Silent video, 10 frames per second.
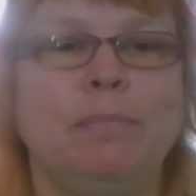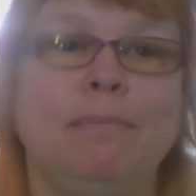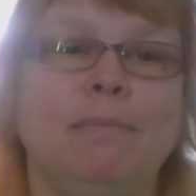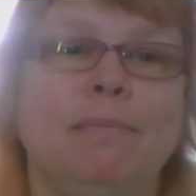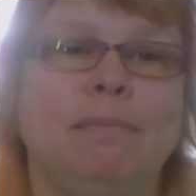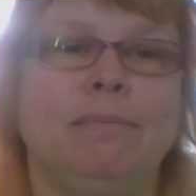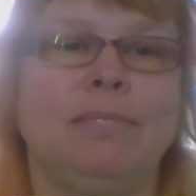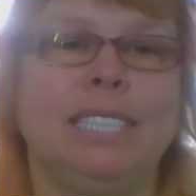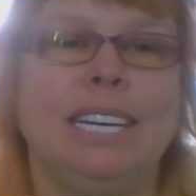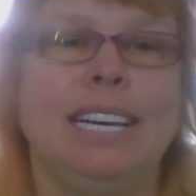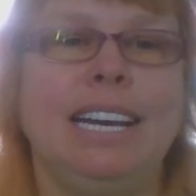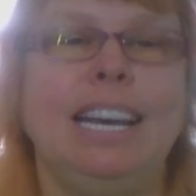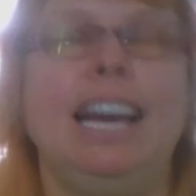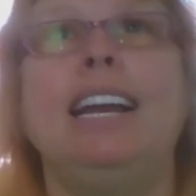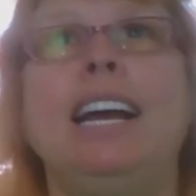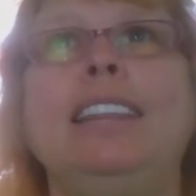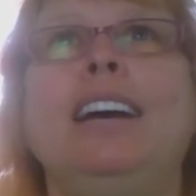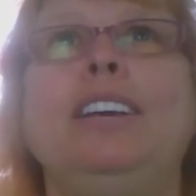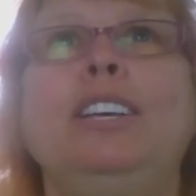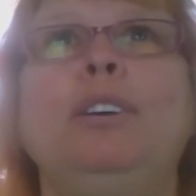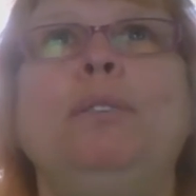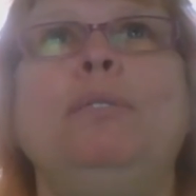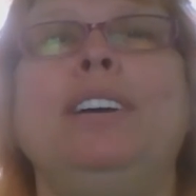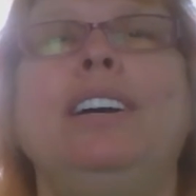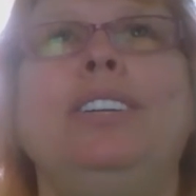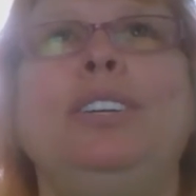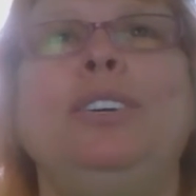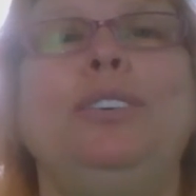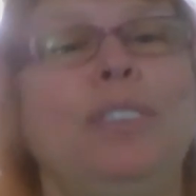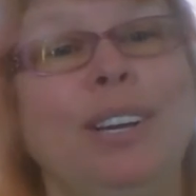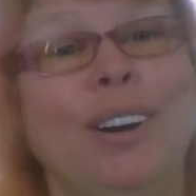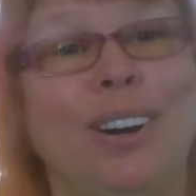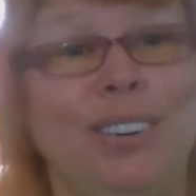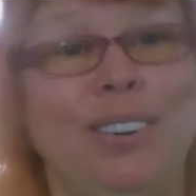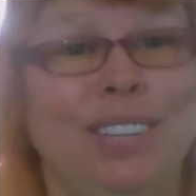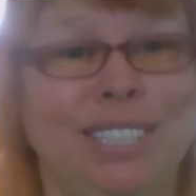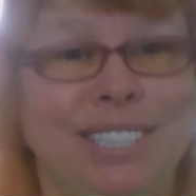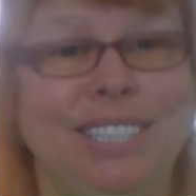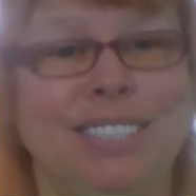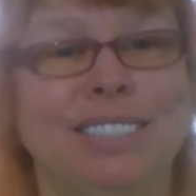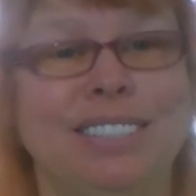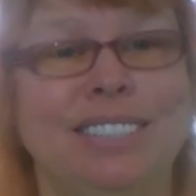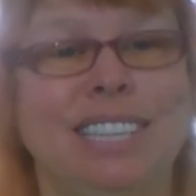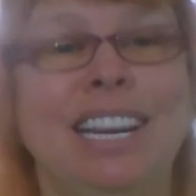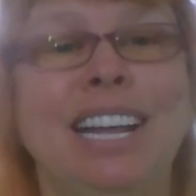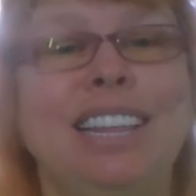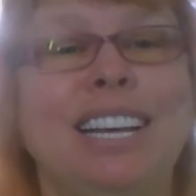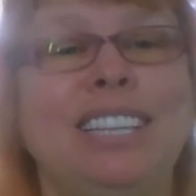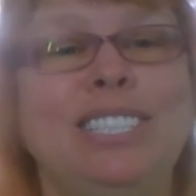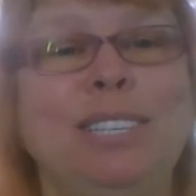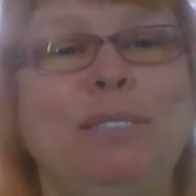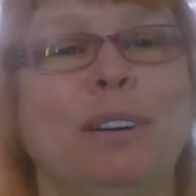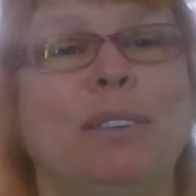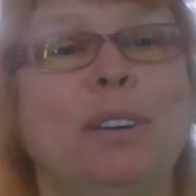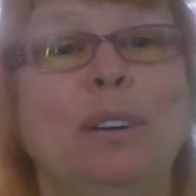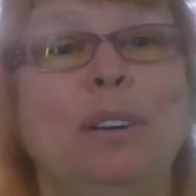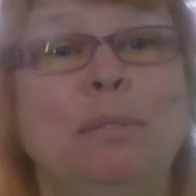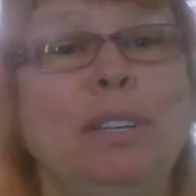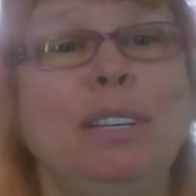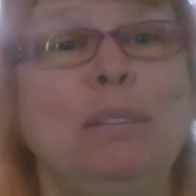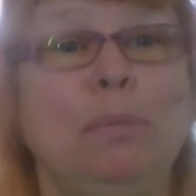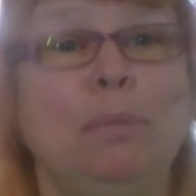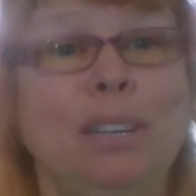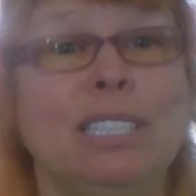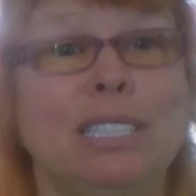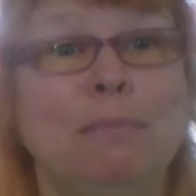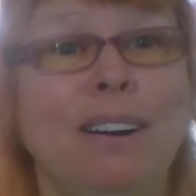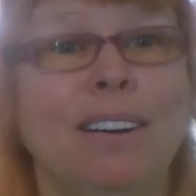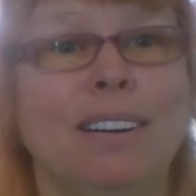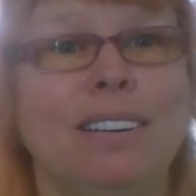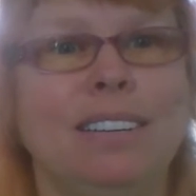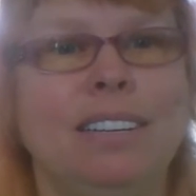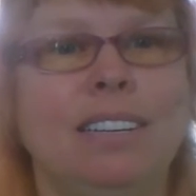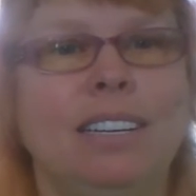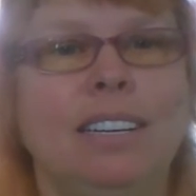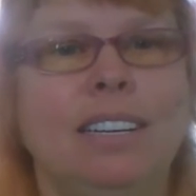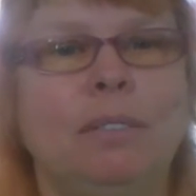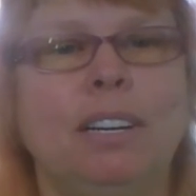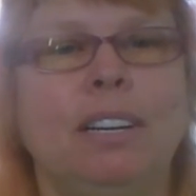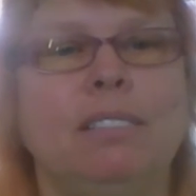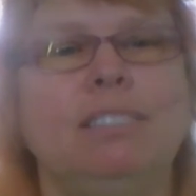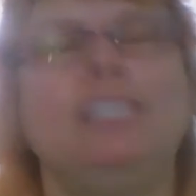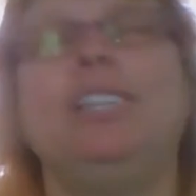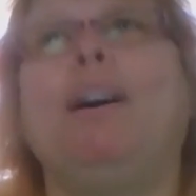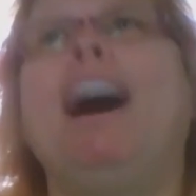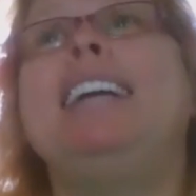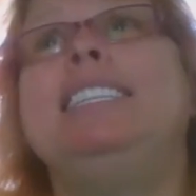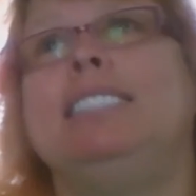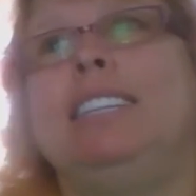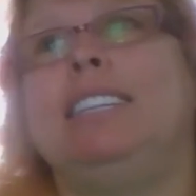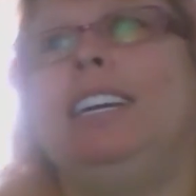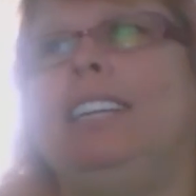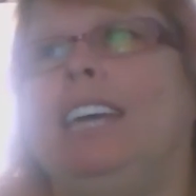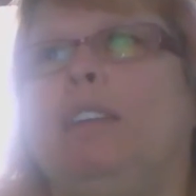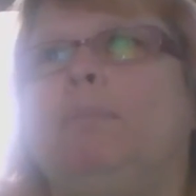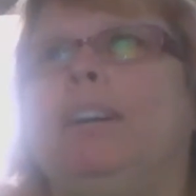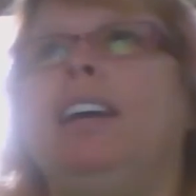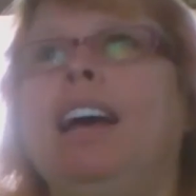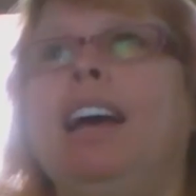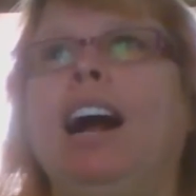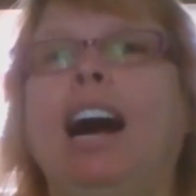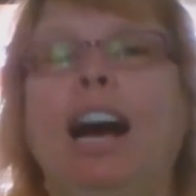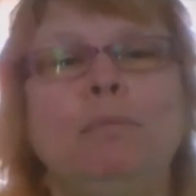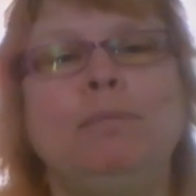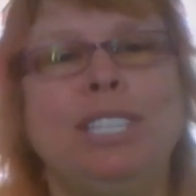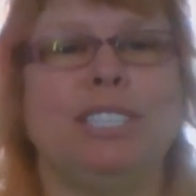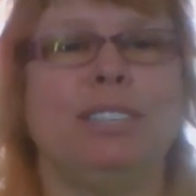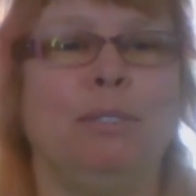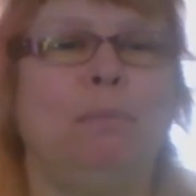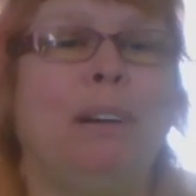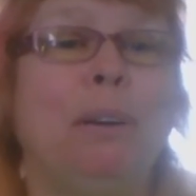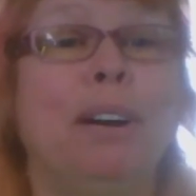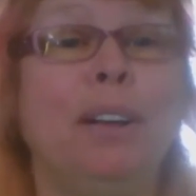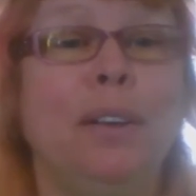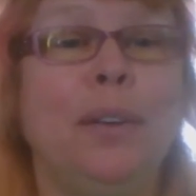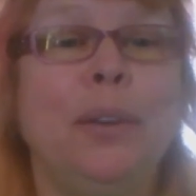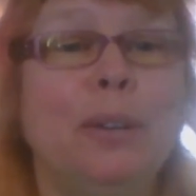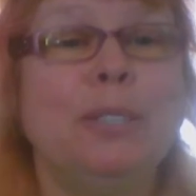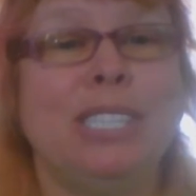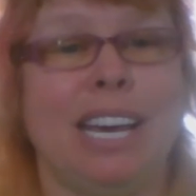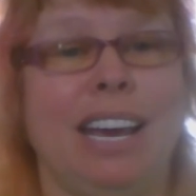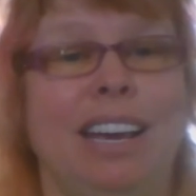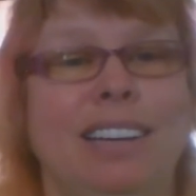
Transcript: And I thought you knew the art of the deal. And I thought you were really pretty smart. Well, no, I didn't think that, but I'm just going by what you say.